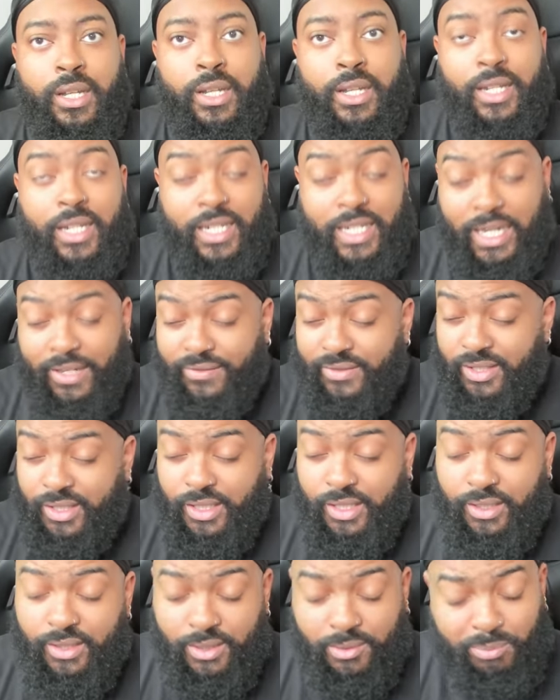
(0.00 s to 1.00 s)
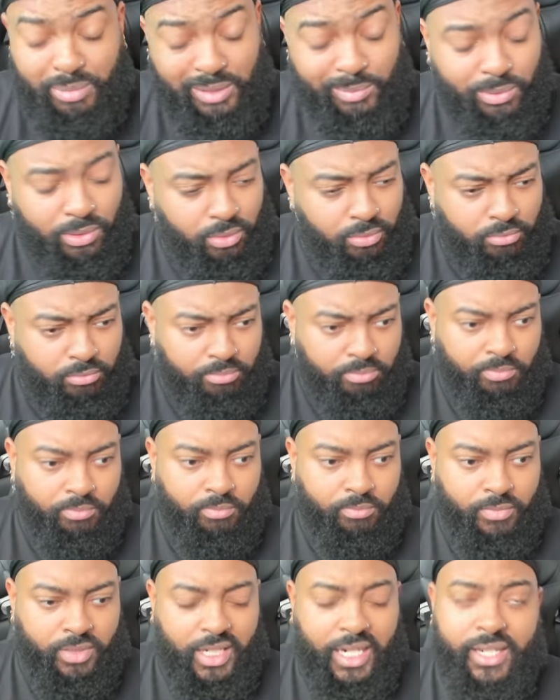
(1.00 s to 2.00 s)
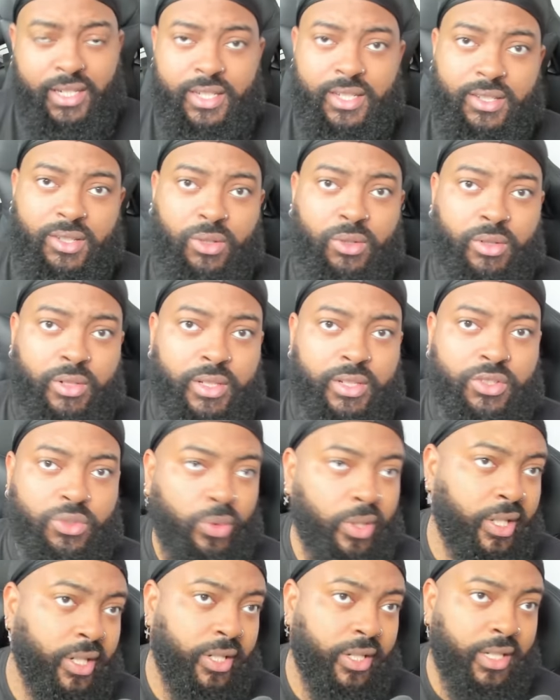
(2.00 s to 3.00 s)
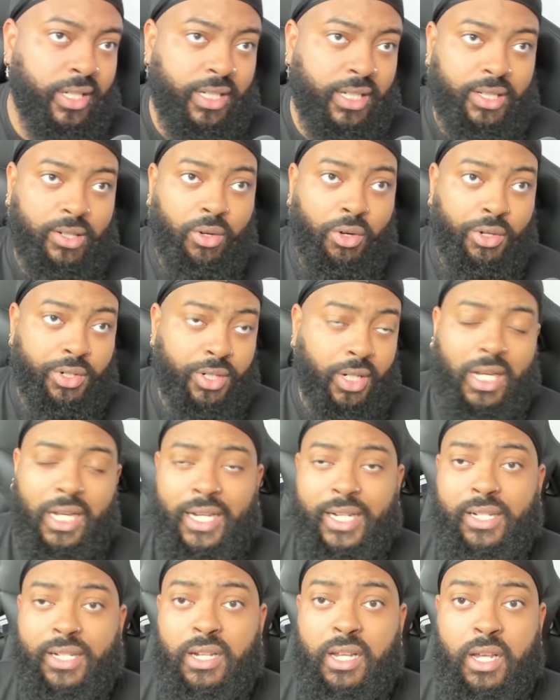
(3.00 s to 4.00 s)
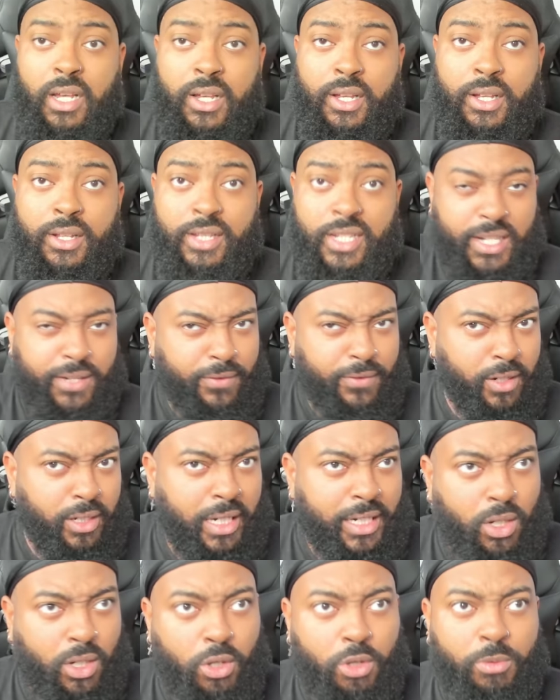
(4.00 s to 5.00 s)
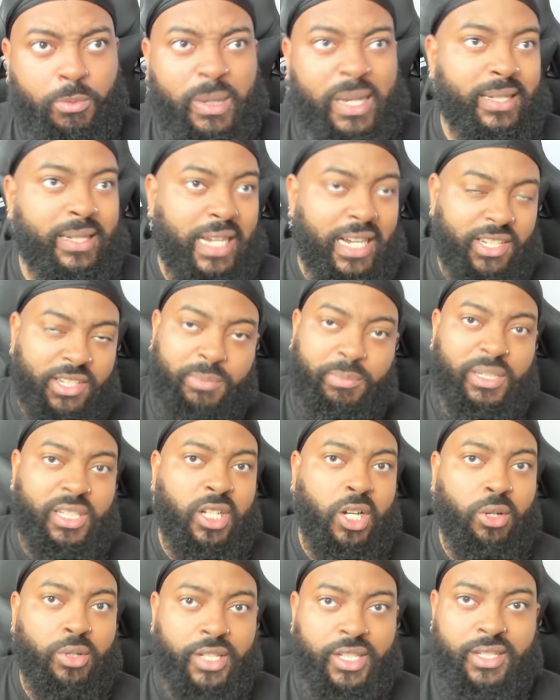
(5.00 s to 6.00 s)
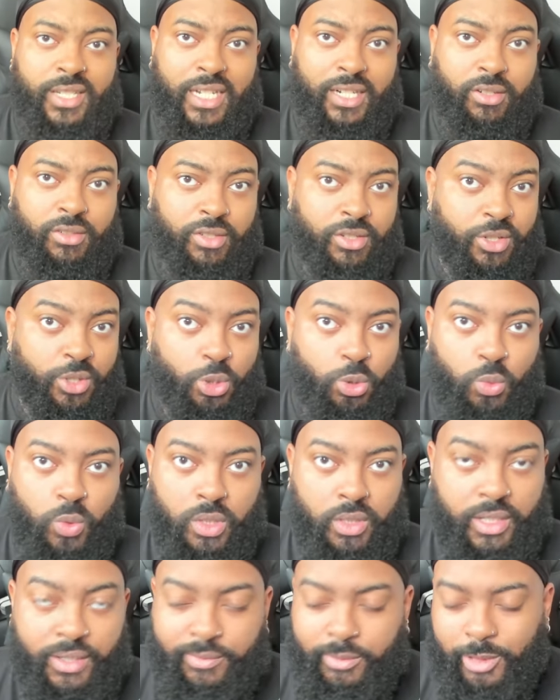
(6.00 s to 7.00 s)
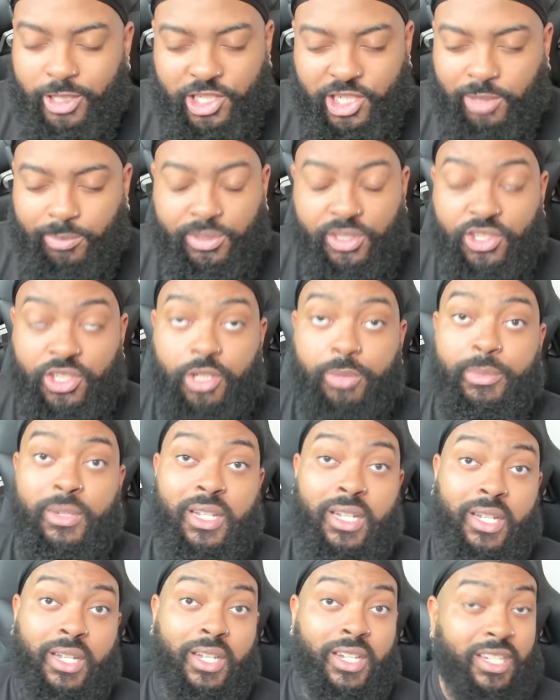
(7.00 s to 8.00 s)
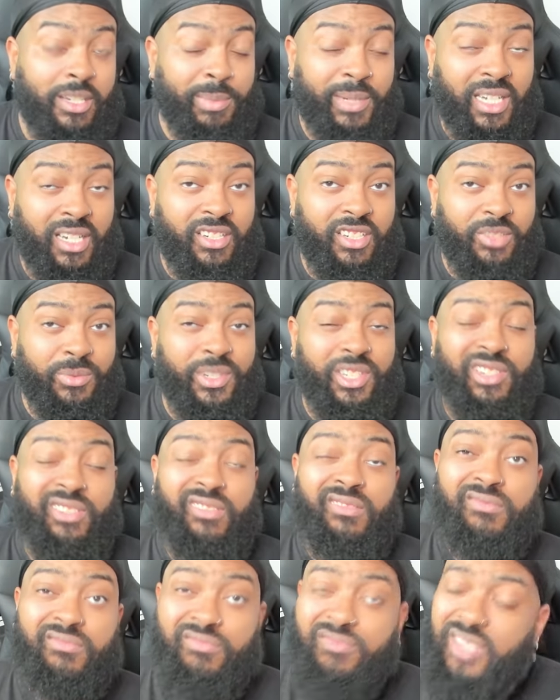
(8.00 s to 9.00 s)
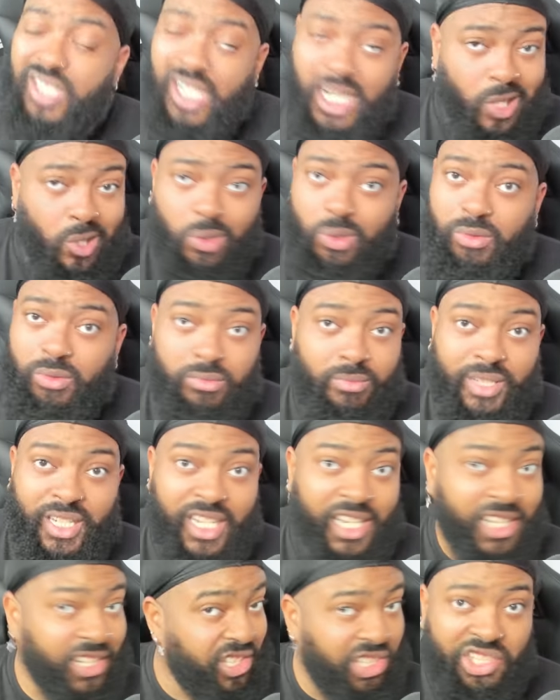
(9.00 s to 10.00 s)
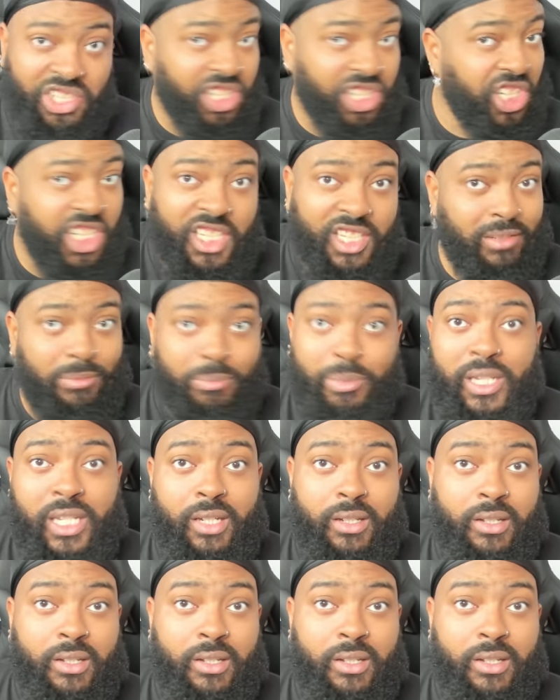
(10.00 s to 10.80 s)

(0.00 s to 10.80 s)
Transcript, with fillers: and I've seen some people say this on Twitter and online, that they feel like, oh, that should be Cody's title, the new World Heavyweight Championship. To be honest with you, no, it shouldn't be.